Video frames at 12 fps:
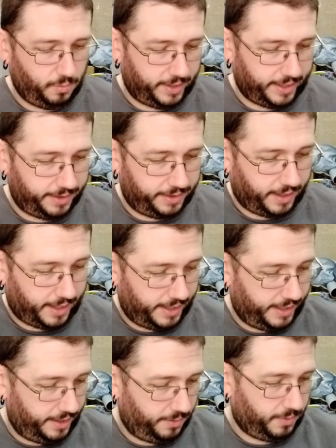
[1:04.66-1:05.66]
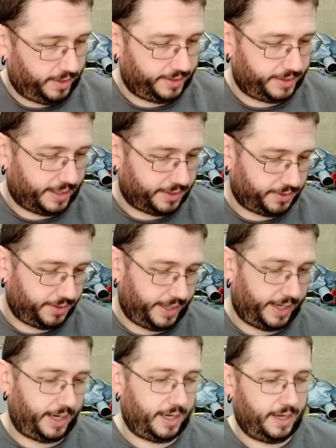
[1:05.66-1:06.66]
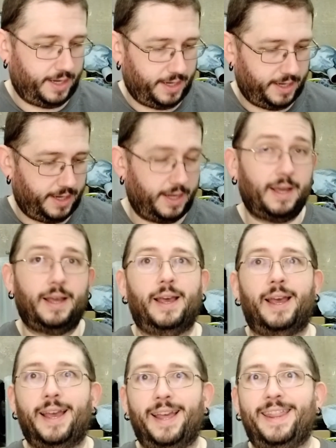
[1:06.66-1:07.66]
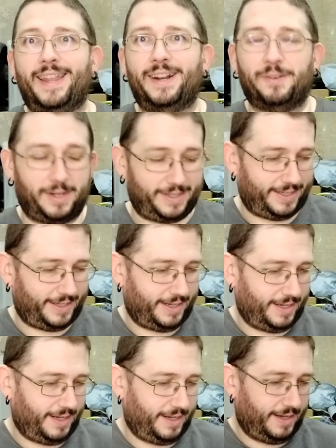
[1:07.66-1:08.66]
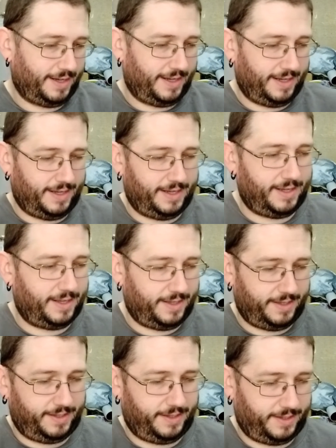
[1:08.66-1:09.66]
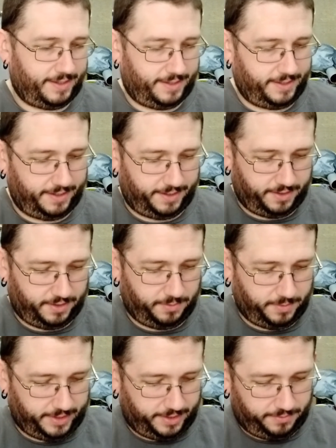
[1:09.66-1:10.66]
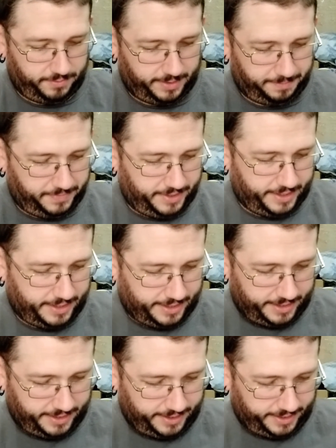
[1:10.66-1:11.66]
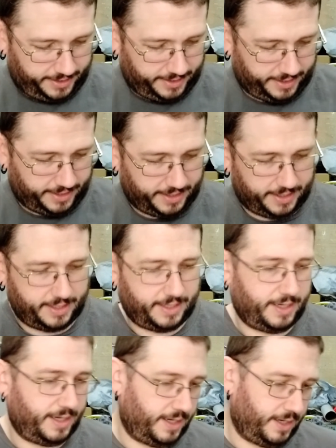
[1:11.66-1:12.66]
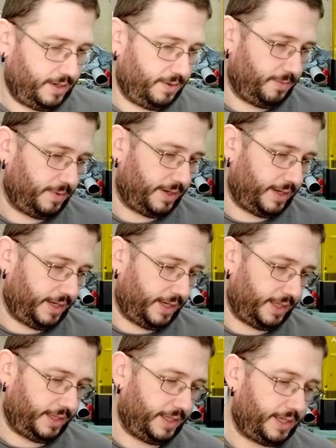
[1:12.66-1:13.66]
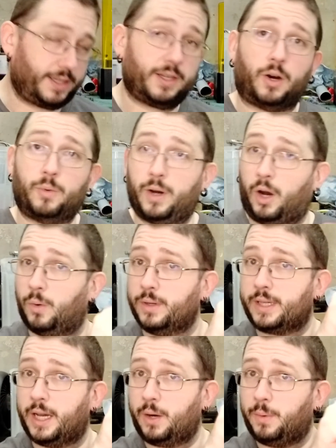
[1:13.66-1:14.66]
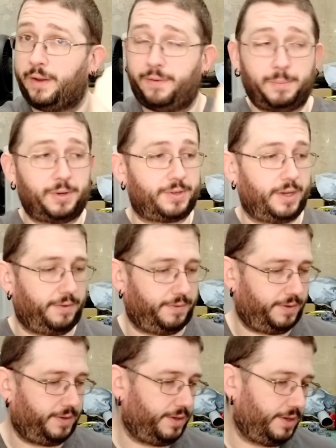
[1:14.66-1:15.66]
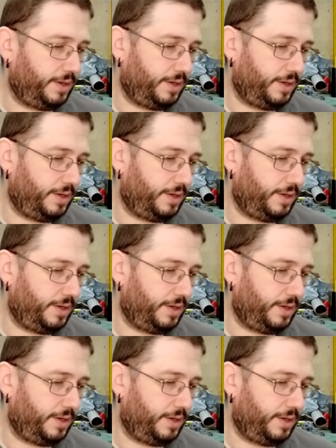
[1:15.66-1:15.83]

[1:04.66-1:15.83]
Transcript: what I thought it was yesterday, that it wasn't. So we're gonna rip this. I'm gonna cut this. Always cut away from yourself.